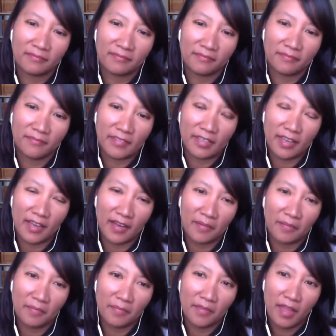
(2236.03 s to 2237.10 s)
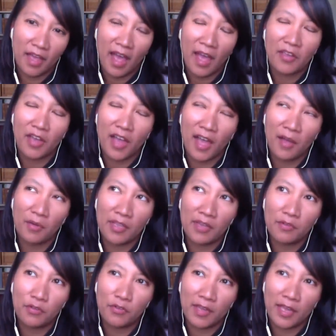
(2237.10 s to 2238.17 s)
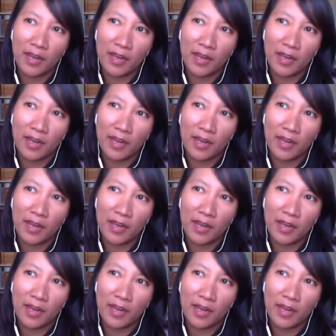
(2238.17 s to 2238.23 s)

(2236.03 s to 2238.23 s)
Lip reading: Yeah, I will never forget.